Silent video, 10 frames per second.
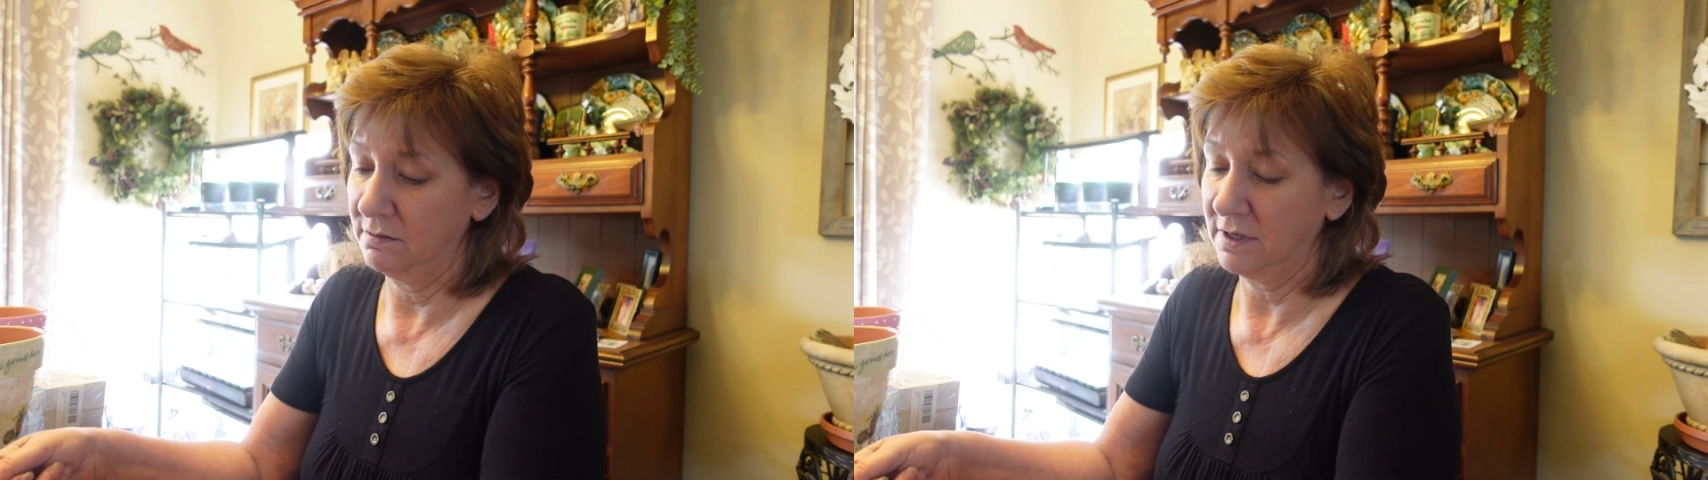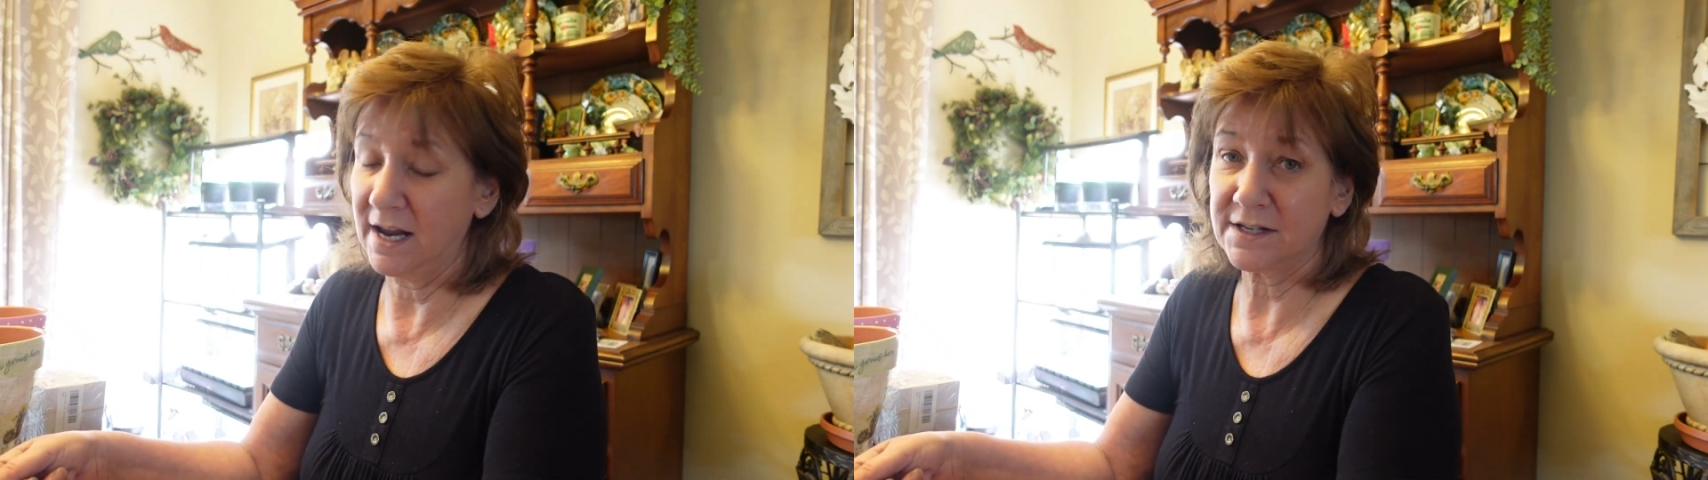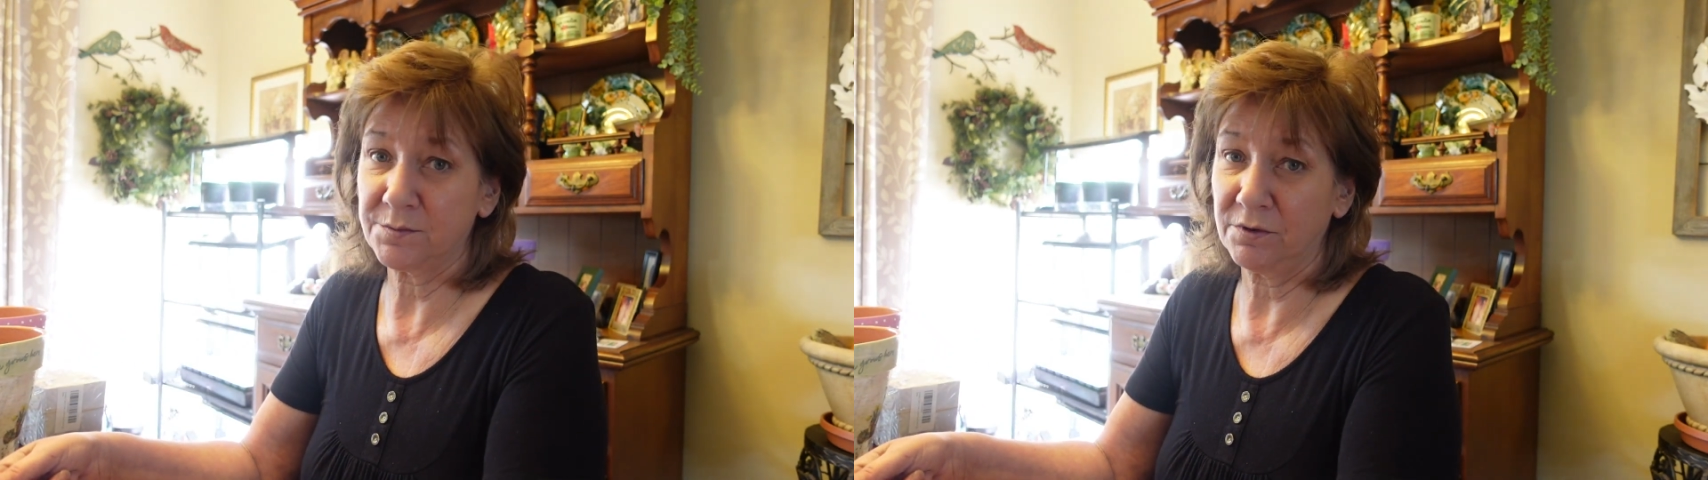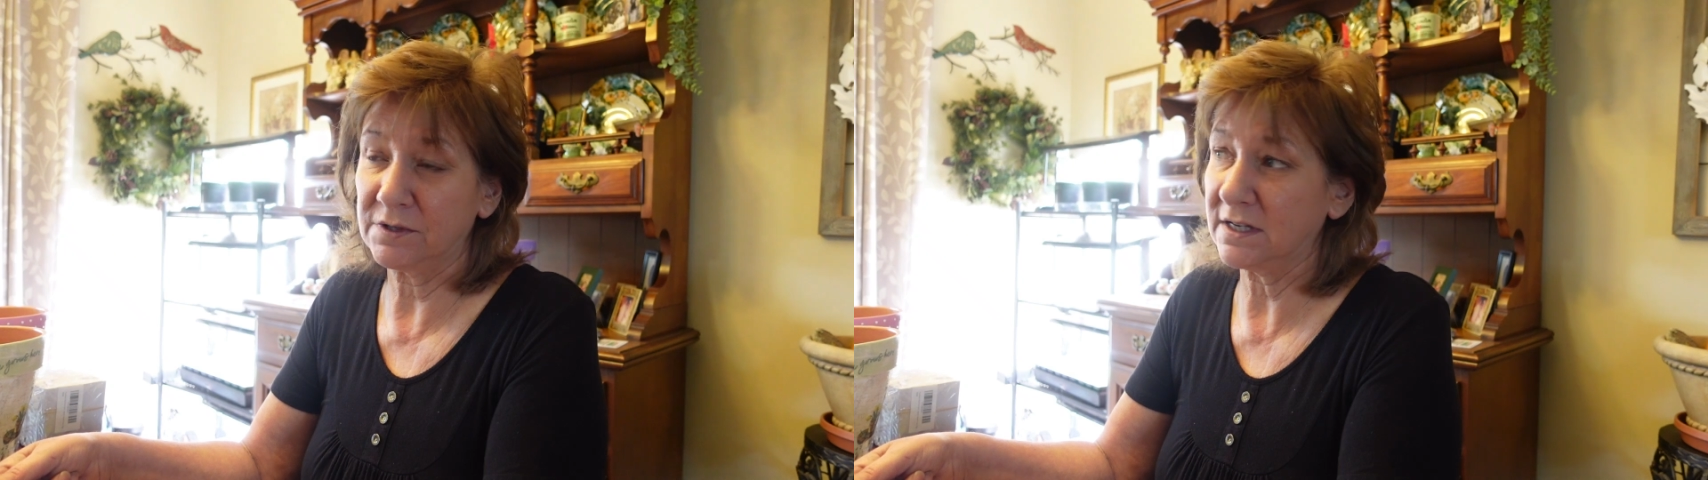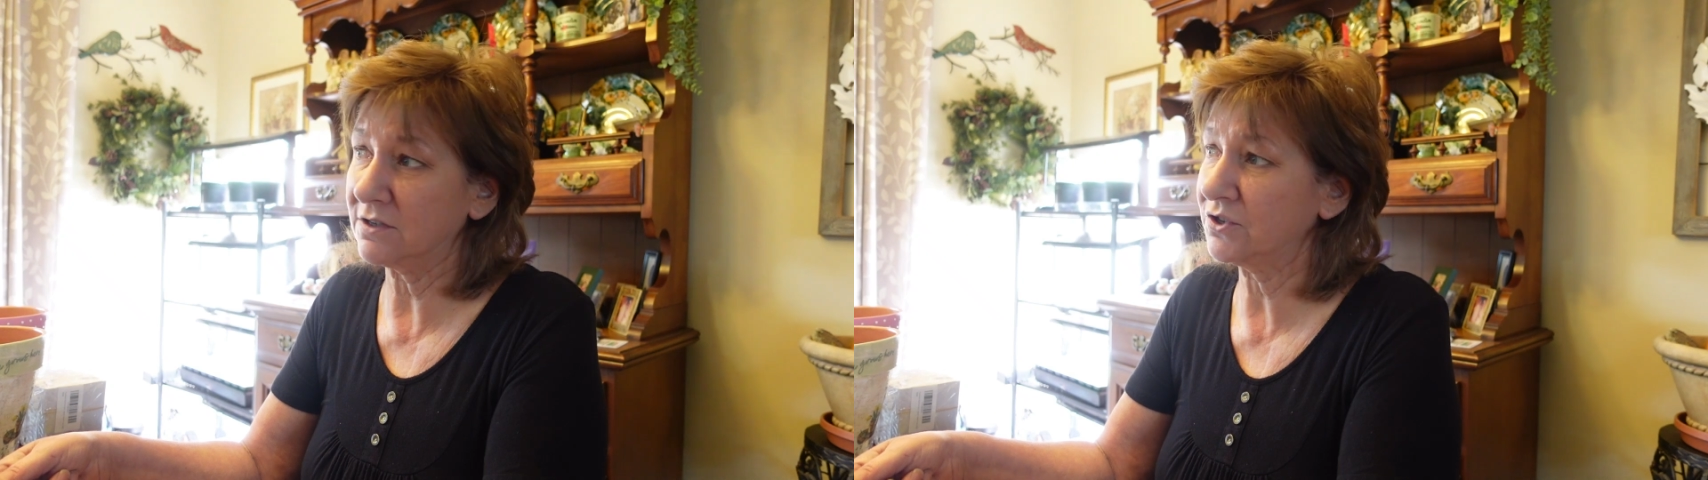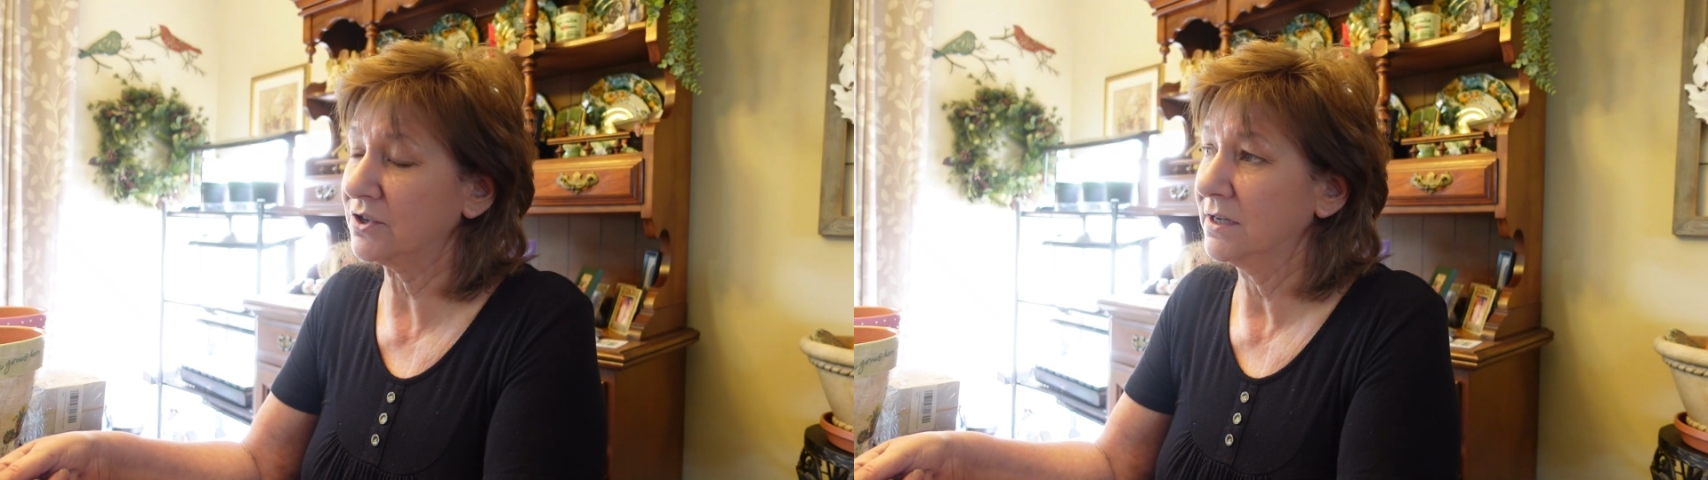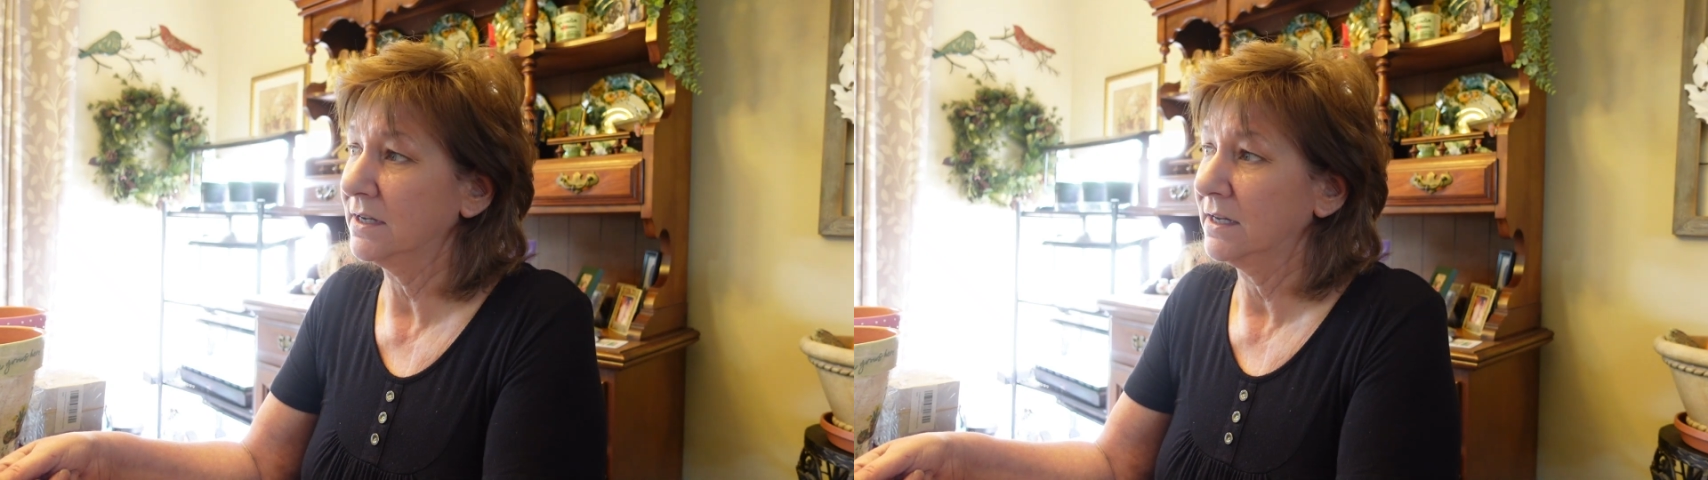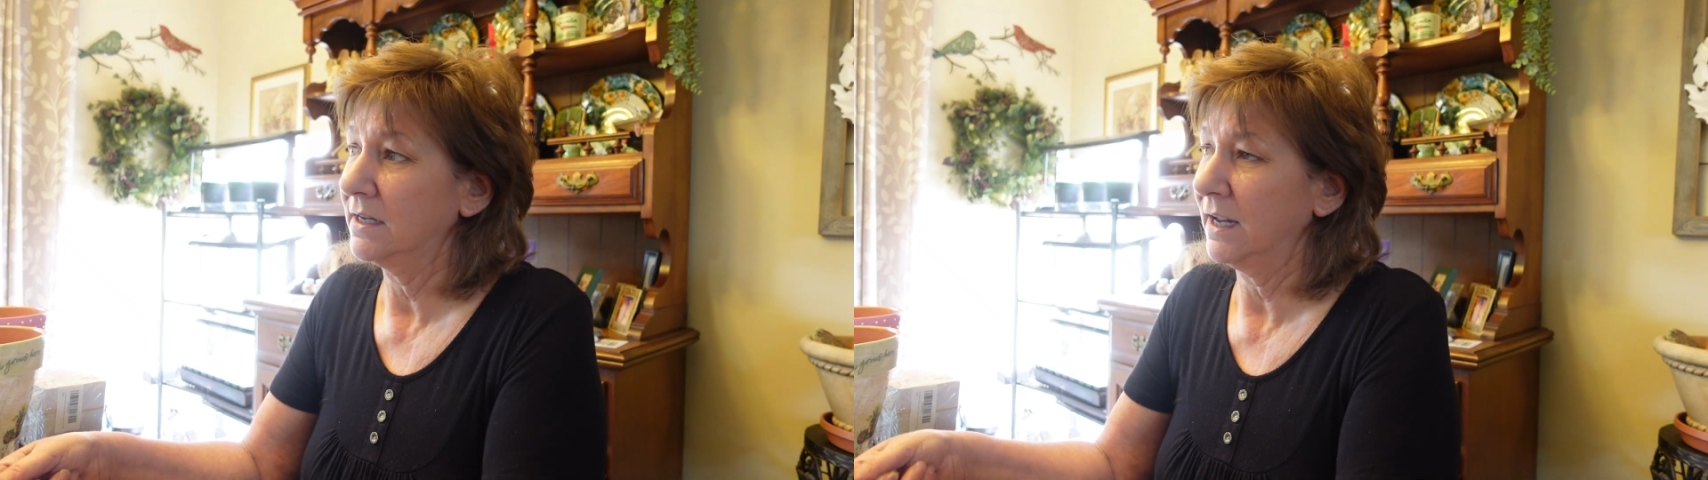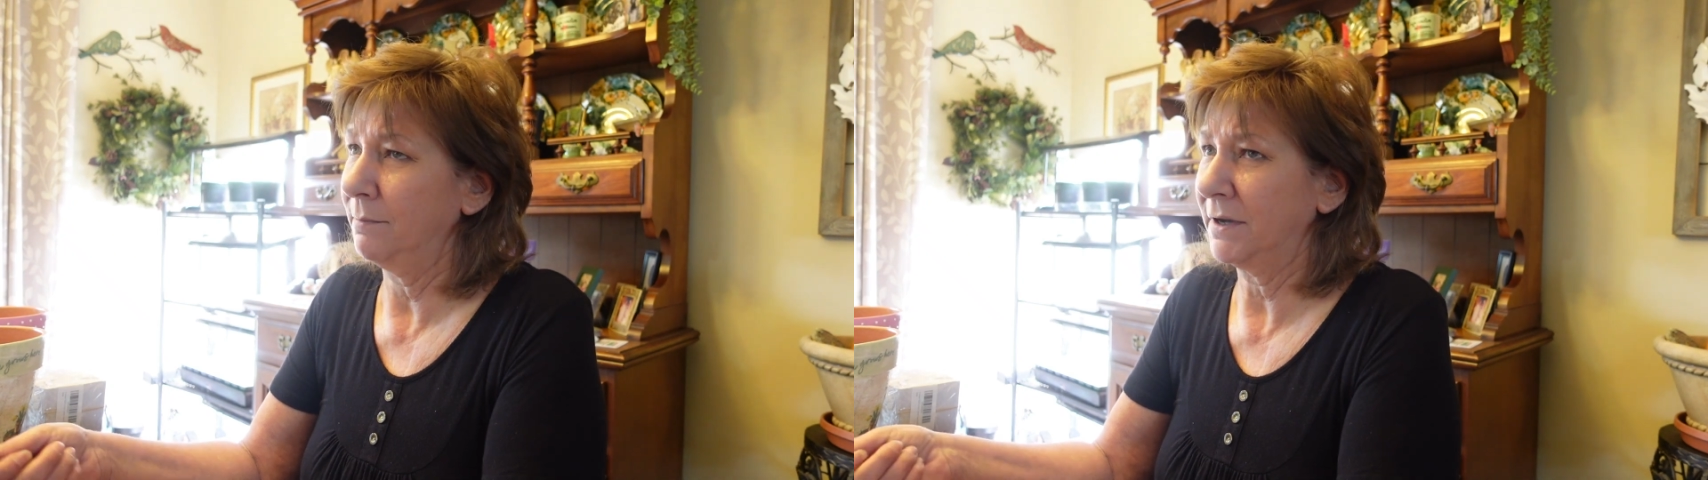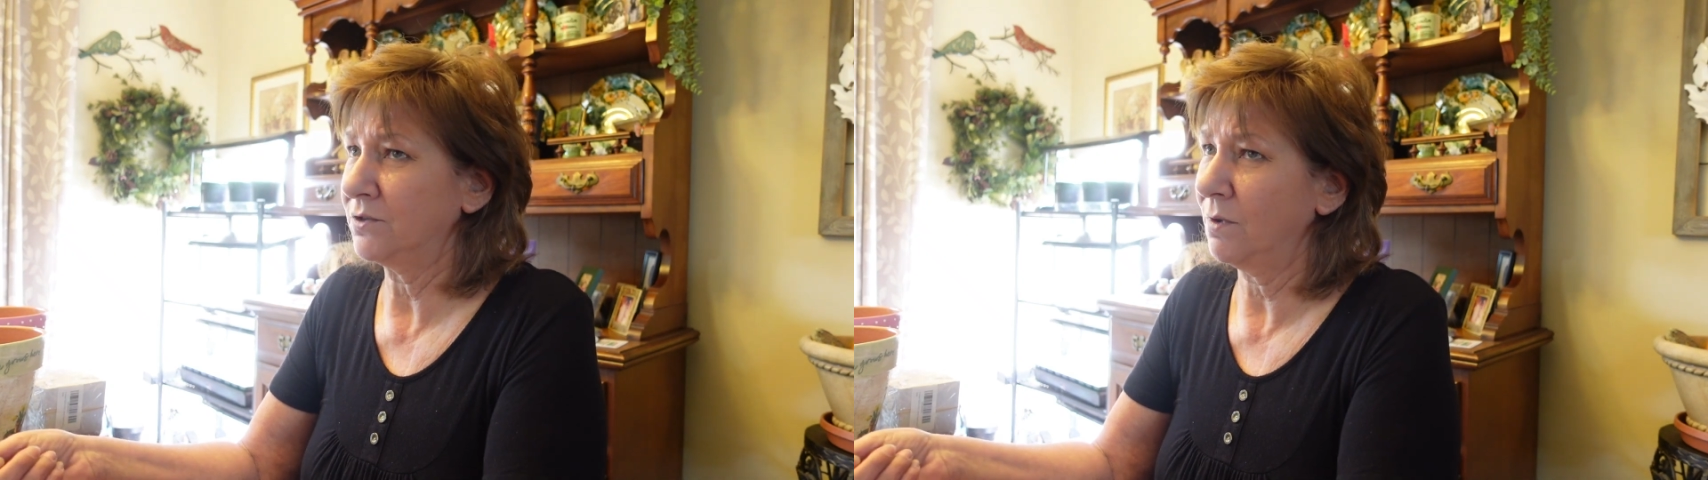casserole dish,
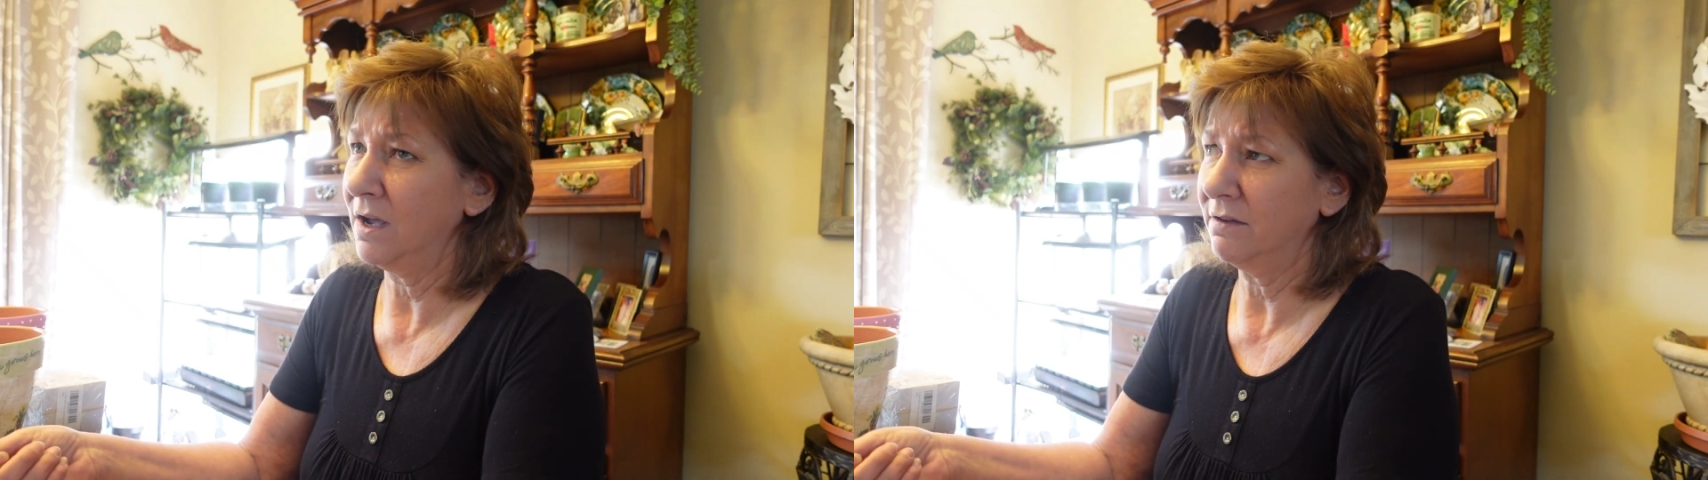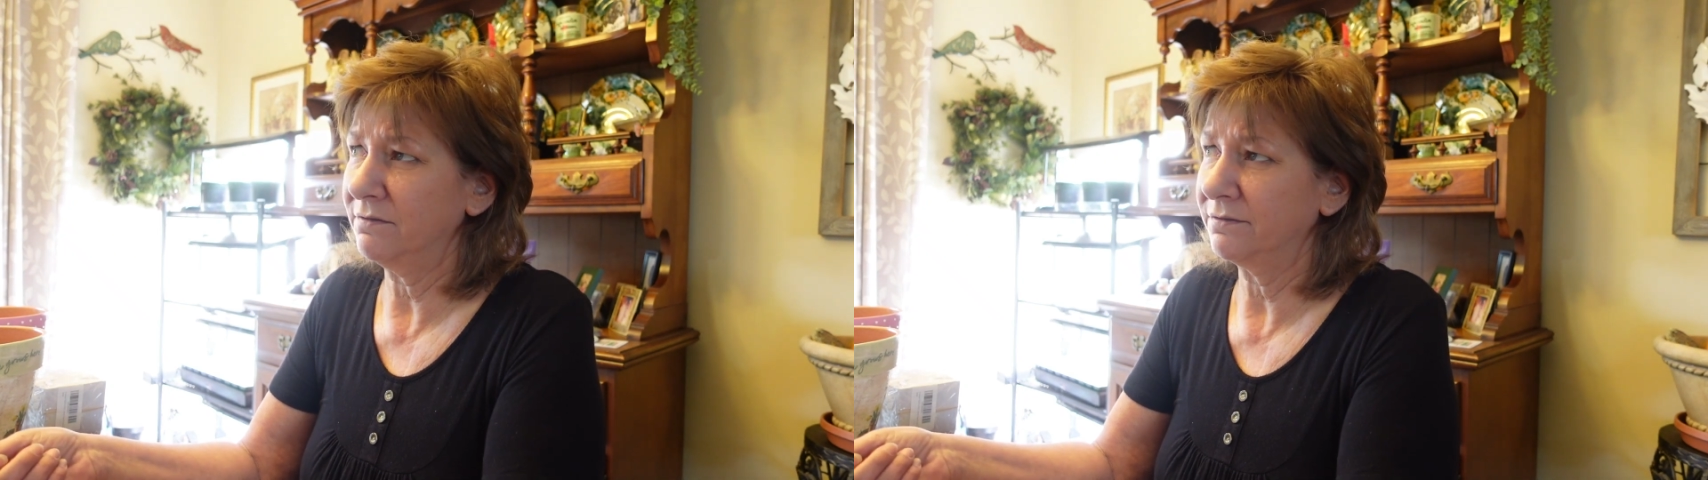8x12,